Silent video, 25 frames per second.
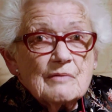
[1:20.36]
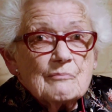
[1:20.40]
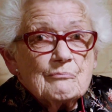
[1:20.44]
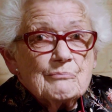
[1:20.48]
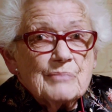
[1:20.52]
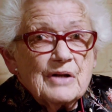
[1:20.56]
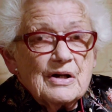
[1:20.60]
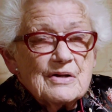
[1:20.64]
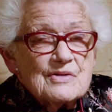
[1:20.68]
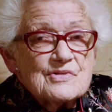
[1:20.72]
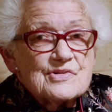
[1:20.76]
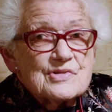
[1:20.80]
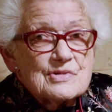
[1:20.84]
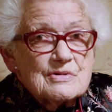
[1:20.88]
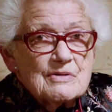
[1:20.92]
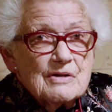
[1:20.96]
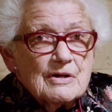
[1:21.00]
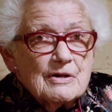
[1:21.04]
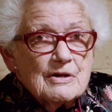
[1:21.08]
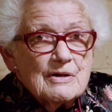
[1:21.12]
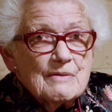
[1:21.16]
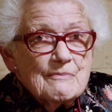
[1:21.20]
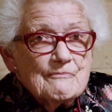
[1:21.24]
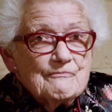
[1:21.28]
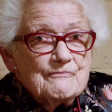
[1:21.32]
But,
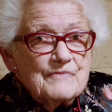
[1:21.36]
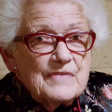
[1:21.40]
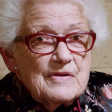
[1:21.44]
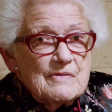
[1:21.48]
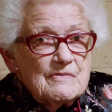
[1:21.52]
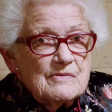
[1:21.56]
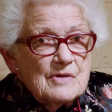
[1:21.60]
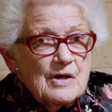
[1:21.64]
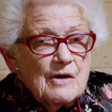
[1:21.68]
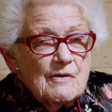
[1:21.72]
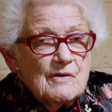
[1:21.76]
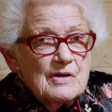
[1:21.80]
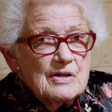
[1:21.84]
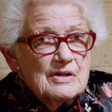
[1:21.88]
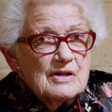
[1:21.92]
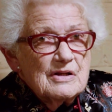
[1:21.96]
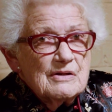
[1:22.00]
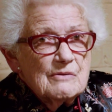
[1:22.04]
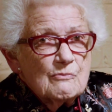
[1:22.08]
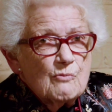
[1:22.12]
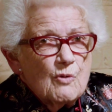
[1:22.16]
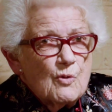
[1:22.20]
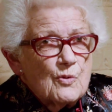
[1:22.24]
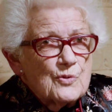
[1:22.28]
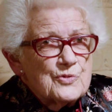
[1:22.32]

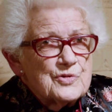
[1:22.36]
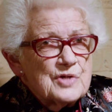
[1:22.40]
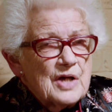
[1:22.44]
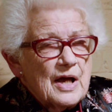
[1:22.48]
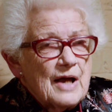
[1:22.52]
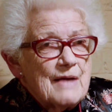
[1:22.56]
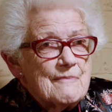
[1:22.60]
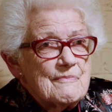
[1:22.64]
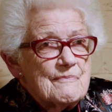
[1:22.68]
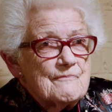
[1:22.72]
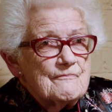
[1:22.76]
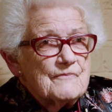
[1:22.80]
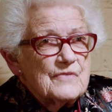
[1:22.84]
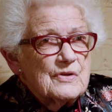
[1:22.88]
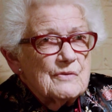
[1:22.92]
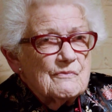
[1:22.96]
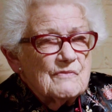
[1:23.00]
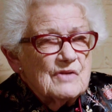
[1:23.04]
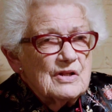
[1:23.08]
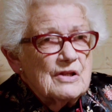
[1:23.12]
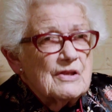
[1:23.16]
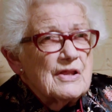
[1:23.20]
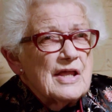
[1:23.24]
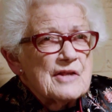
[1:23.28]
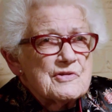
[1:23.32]
in wartime,
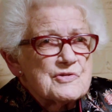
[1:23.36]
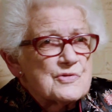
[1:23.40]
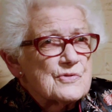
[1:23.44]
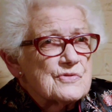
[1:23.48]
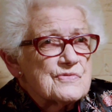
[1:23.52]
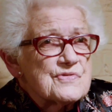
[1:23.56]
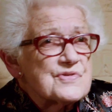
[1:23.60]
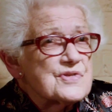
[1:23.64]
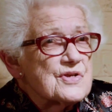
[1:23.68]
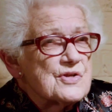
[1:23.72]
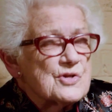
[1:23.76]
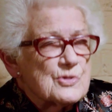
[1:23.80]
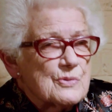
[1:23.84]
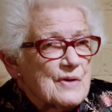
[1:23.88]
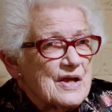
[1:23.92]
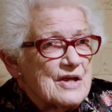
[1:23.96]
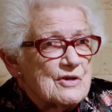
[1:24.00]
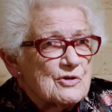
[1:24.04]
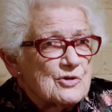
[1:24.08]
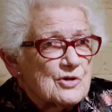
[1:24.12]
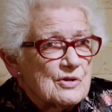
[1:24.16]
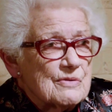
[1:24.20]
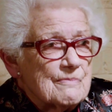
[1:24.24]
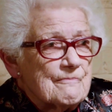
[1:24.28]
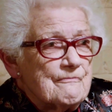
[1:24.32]
in that sort of
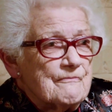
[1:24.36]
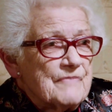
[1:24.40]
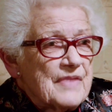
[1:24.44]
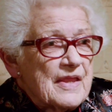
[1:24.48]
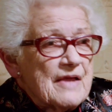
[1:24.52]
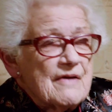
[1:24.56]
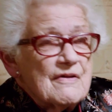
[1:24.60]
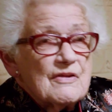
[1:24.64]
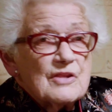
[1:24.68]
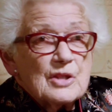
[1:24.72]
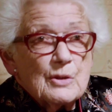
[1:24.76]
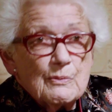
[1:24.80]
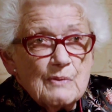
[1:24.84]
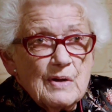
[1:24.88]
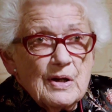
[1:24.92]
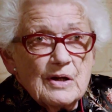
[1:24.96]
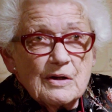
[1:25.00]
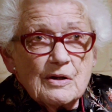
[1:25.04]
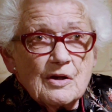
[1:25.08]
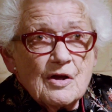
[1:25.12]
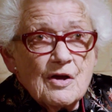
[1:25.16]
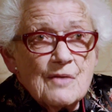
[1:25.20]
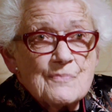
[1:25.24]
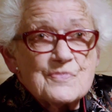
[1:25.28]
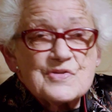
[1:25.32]
situation, the
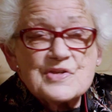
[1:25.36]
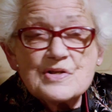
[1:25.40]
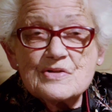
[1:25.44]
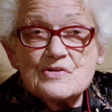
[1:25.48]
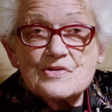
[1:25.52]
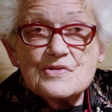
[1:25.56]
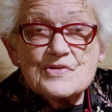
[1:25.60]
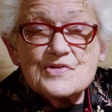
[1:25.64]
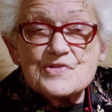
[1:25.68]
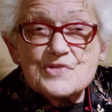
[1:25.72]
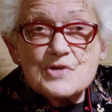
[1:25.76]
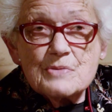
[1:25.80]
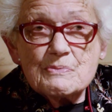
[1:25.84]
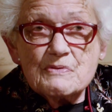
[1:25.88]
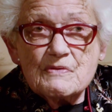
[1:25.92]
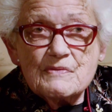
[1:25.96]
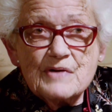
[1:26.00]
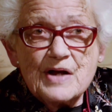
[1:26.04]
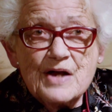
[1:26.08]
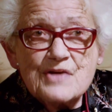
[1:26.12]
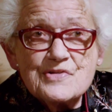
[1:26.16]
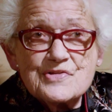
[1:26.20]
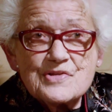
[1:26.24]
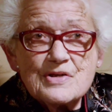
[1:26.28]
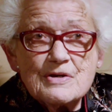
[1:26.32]
work comes into the
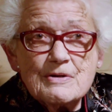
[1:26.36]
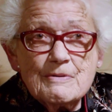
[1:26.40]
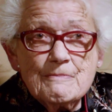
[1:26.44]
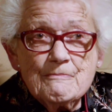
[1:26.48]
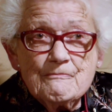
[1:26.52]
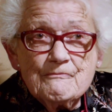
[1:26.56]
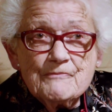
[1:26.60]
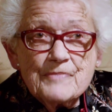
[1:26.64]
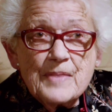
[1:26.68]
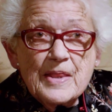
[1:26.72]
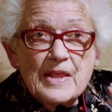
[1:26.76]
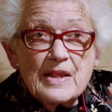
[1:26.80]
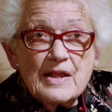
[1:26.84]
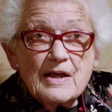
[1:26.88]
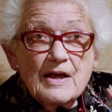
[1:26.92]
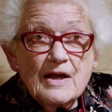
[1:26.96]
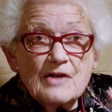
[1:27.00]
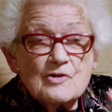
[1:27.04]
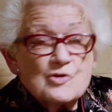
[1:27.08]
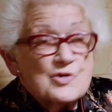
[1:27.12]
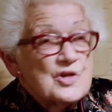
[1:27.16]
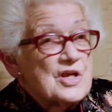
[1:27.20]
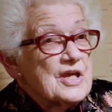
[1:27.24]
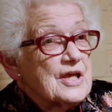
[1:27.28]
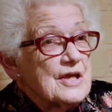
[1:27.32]
supervisor
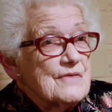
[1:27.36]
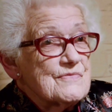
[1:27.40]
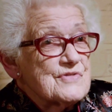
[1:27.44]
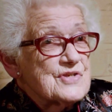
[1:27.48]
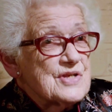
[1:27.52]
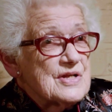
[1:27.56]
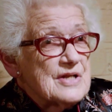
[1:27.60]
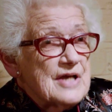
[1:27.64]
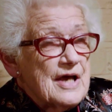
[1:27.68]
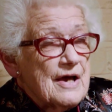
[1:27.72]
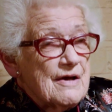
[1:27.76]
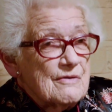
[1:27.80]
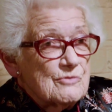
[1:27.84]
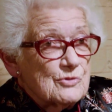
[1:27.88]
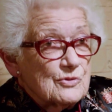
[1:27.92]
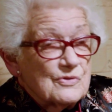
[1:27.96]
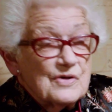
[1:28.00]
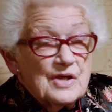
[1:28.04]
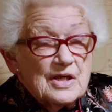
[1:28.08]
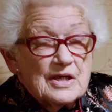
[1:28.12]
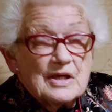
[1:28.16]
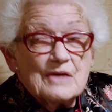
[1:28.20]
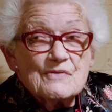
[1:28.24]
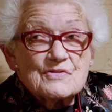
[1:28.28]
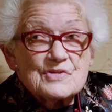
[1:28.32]
and she gives it out, or
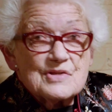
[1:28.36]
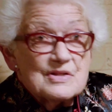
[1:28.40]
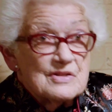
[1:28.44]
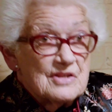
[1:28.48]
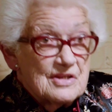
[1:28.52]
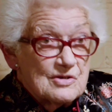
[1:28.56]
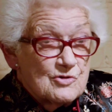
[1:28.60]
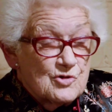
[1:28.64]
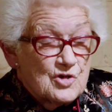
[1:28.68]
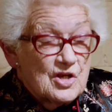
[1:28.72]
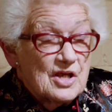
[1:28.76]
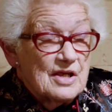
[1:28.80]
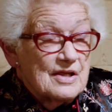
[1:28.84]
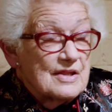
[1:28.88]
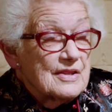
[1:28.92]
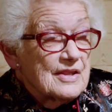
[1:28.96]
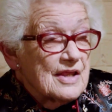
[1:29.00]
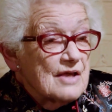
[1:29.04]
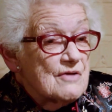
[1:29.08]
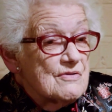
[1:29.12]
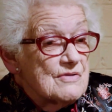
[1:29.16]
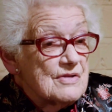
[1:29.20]
he gives it, she in